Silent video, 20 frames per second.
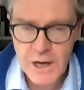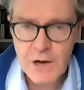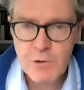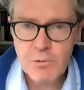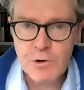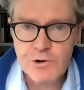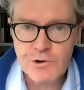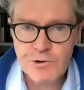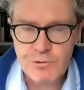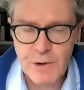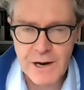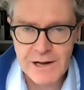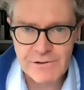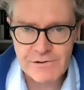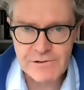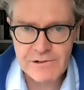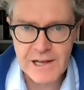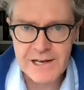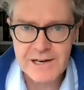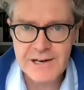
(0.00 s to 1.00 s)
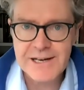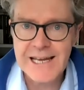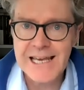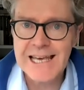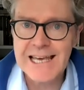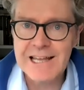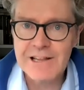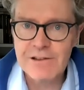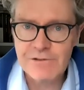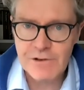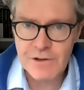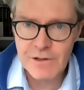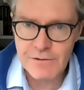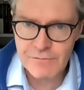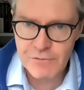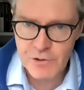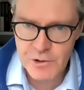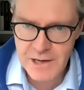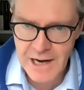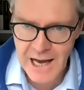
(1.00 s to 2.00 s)
were translated into the
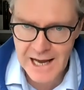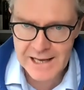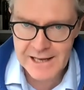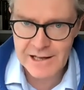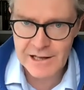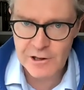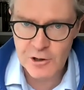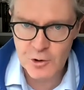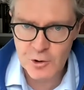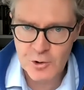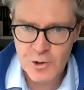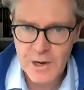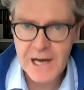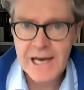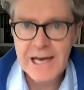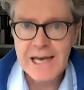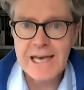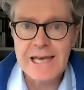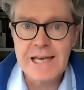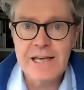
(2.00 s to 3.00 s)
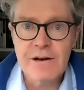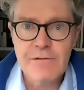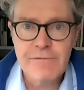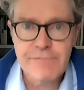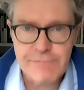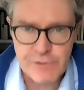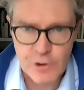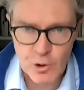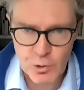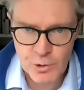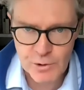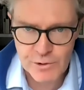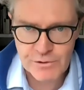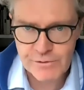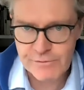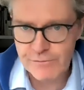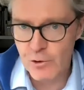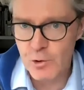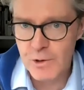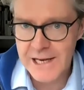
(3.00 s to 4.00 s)
vernacular in Florence
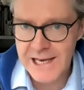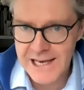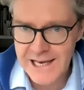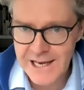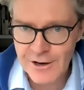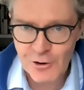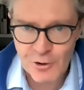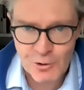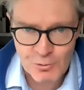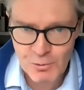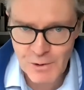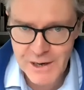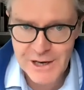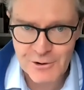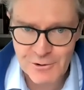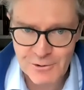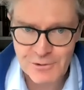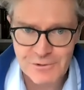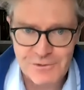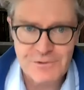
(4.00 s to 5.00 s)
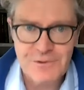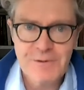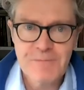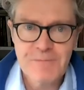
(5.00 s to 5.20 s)
for eager readers.